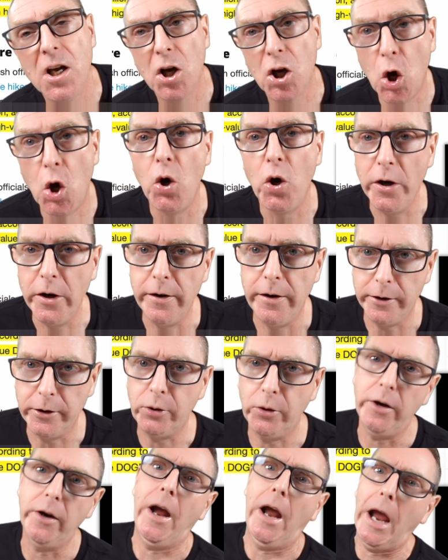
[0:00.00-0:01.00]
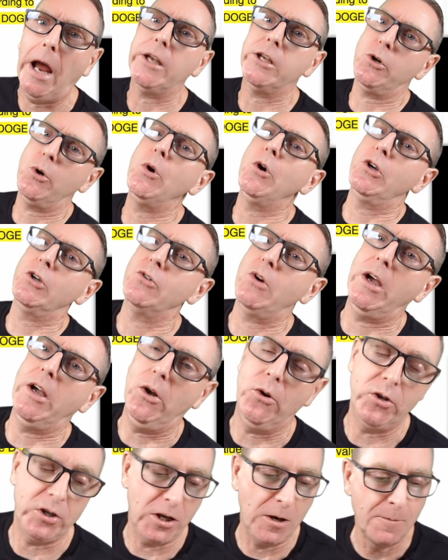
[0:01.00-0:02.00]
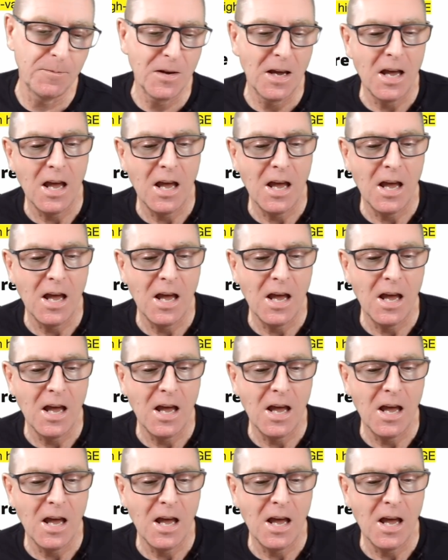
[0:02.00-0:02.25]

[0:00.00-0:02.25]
coin on Twitter. Get yours, right, OG?